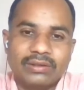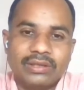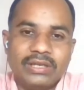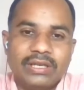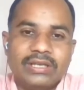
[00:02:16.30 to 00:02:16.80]

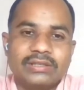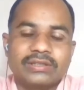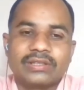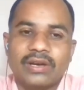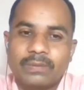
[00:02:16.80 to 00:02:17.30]

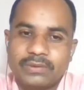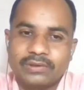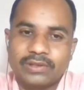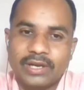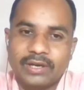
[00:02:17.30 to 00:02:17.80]
es up
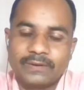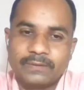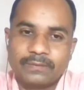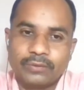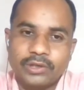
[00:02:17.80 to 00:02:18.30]
to that.
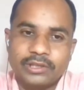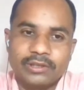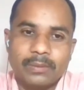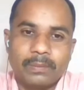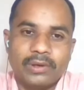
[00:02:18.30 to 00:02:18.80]
For
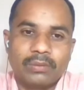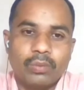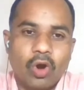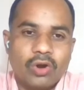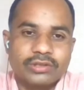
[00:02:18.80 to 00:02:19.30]
example,
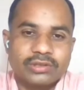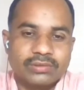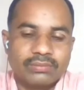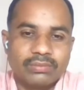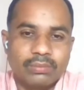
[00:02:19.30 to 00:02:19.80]

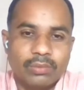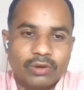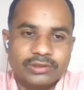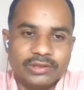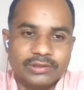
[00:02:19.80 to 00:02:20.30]
box,
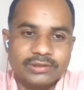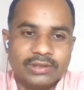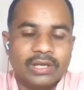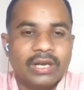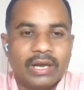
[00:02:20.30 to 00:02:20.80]

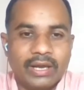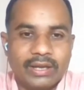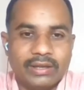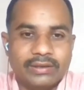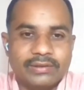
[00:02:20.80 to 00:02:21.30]
boxes,
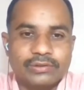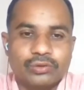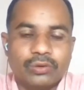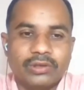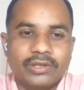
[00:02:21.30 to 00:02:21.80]
and
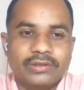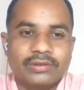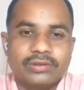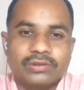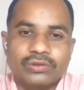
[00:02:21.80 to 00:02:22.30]
so on and
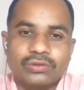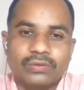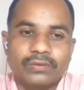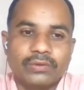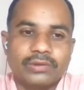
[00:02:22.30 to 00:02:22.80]
so
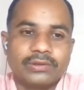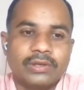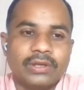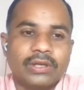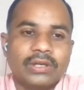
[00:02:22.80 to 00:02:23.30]
forth.
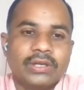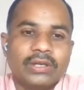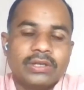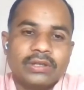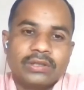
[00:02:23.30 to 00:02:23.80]

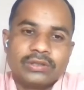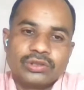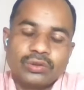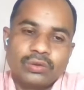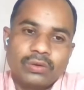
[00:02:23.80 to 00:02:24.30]

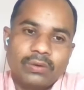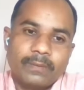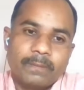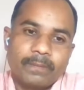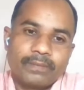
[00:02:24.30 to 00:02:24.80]

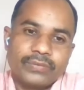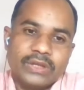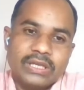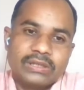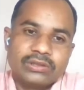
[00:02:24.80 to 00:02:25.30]
So
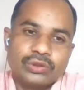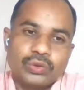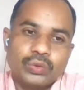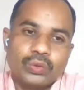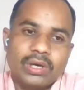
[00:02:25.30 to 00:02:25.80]
these
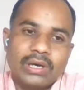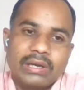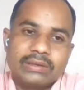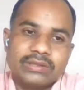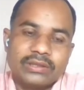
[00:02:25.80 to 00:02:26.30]
two
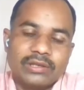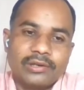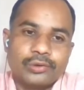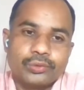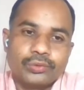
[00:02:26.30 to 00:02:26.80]
are
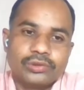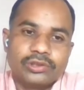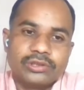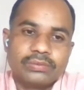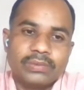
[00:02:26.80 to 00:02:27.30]
general
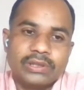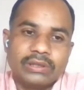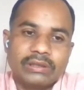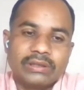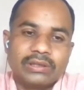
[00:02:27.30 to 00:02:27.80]
rules, but
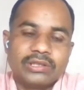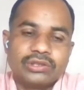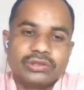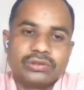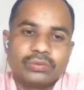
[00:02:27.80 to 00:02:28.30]
in
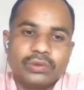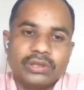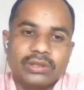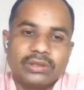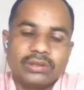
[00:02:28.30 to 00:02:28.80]
English
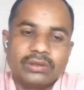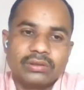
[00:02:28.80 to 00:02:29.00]
we